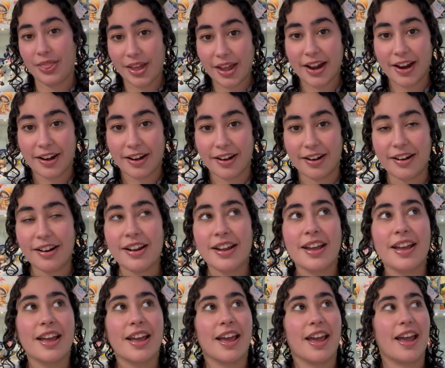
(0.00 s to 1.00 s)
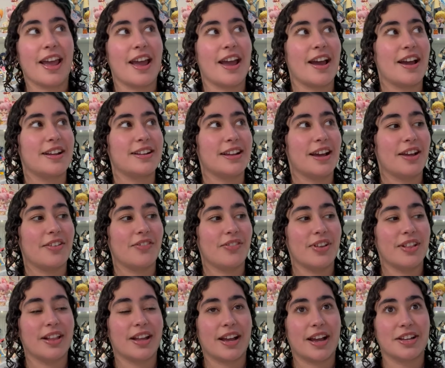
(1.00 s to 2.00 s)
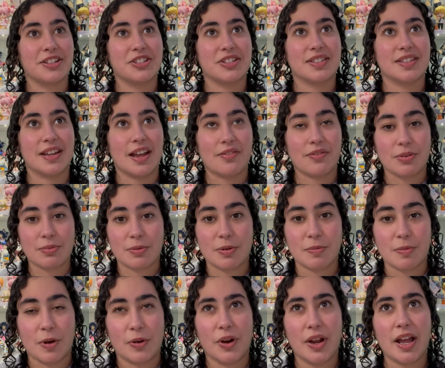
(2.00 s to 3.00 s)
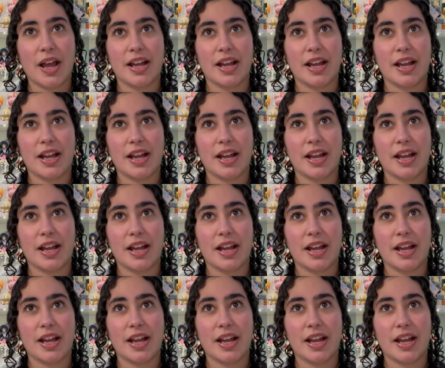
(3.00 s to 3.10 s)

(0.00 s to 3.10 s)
there, and I feel like I just never promote it.